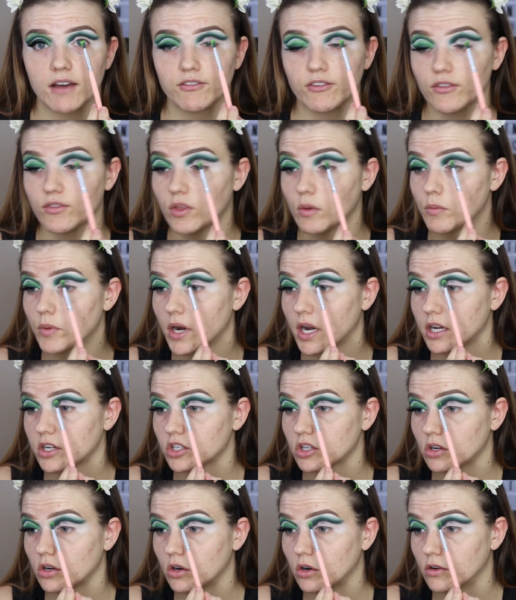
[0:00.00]
of the
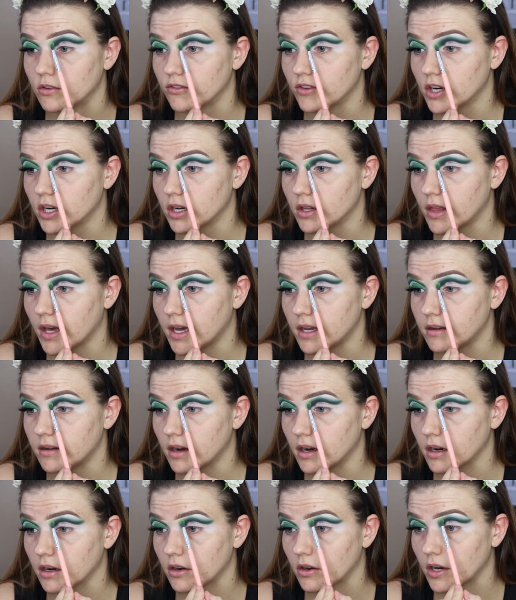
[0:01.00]
brush over that
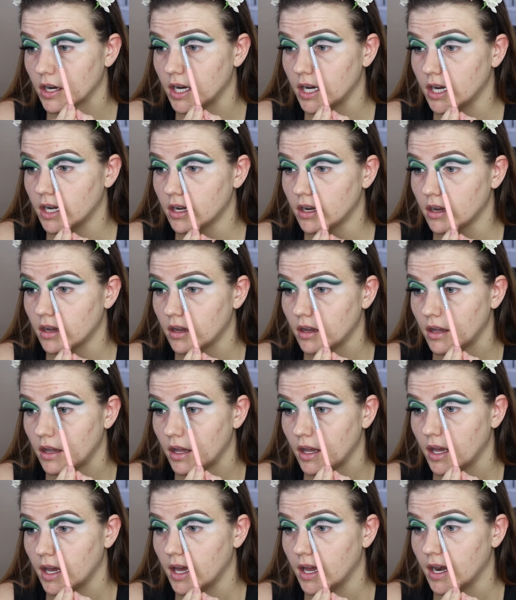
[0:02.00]
dark green
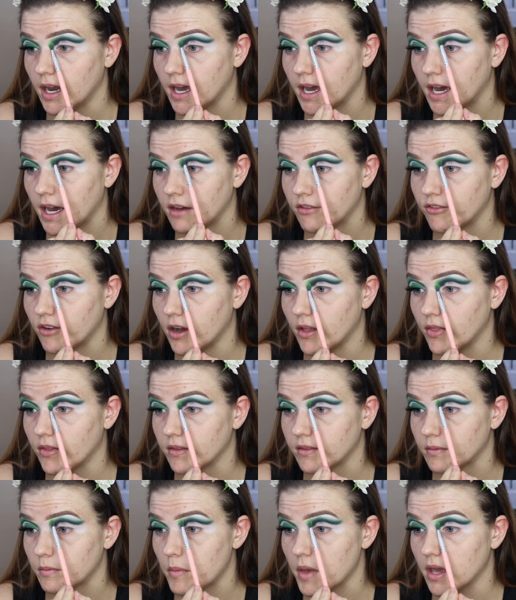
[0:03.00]
and half on the
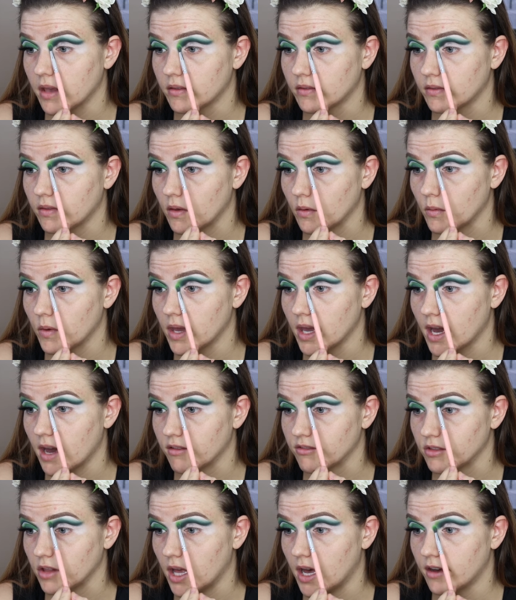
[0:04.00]
space that we
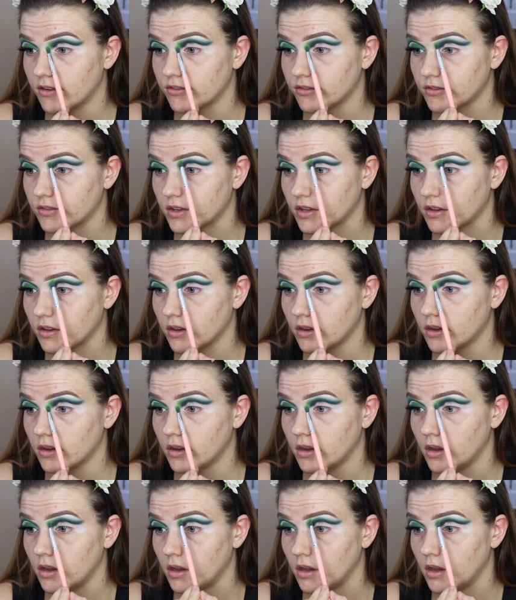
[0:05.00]
have left.
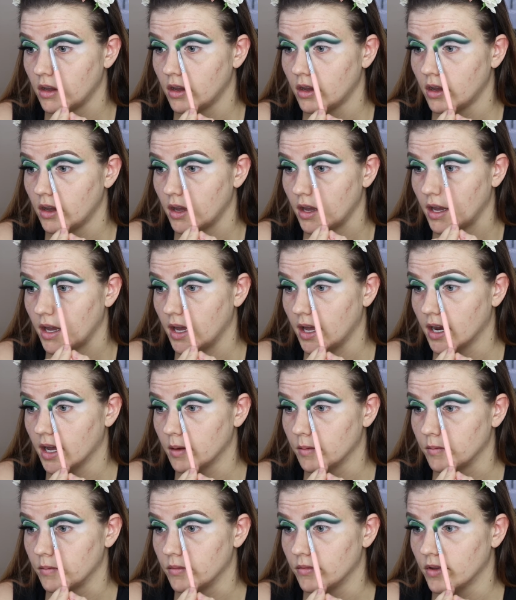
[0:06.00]
And
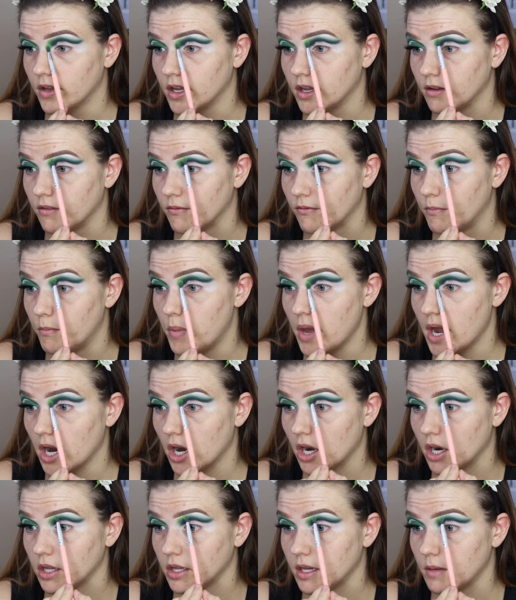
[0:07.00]
I'm
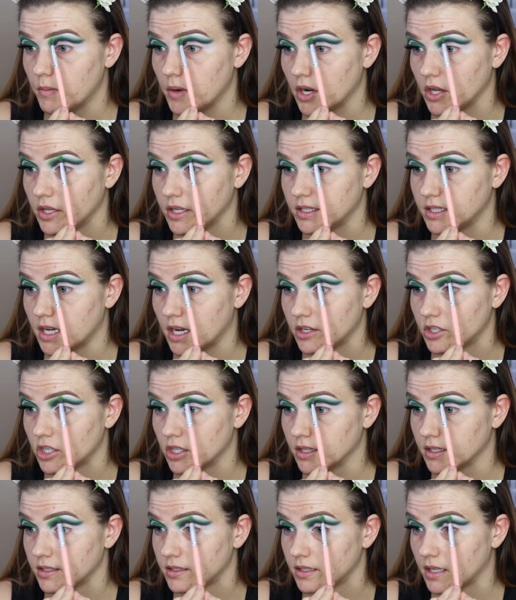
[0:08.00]
barely touching
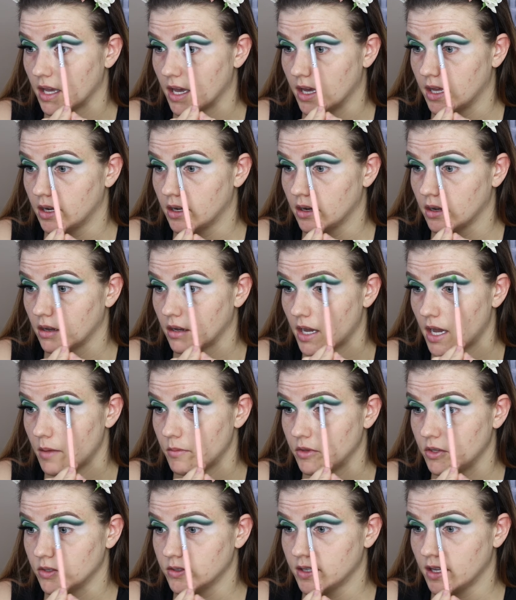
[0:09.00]
the skin.
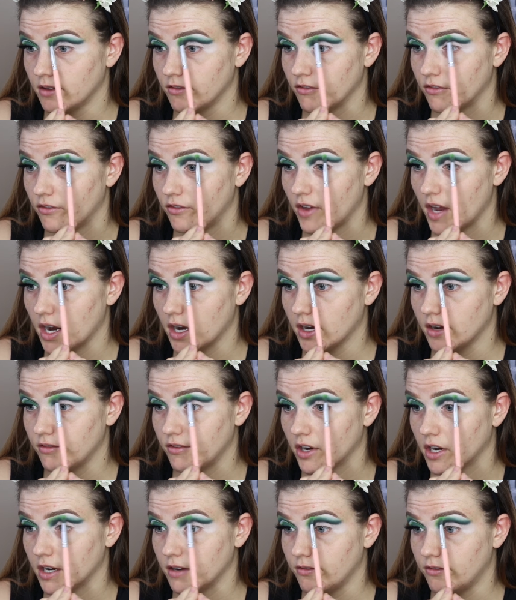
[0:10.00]
I'm using
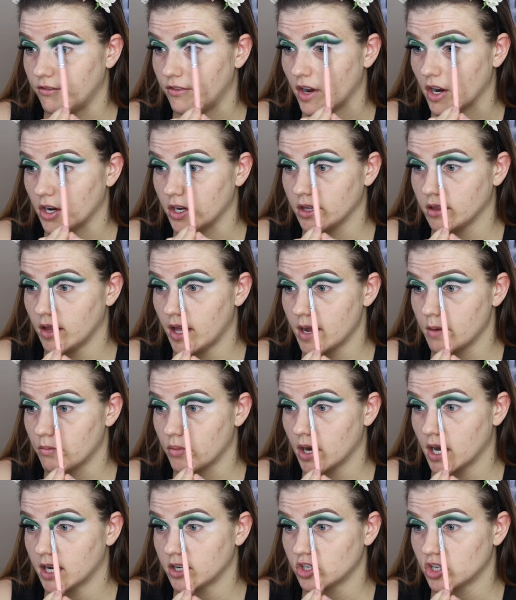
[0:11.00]
very light
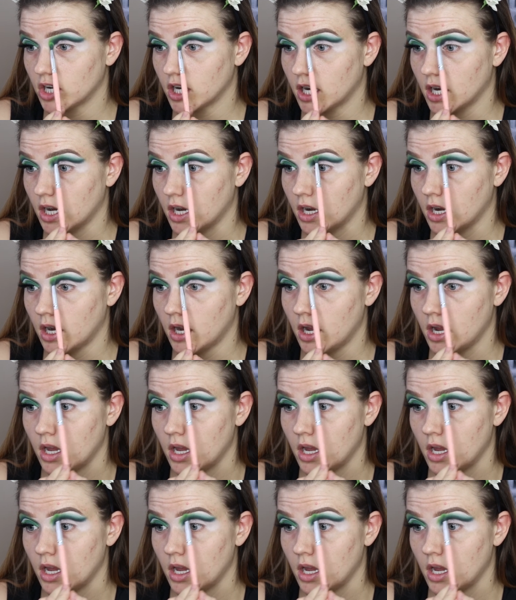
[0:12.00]
pressure,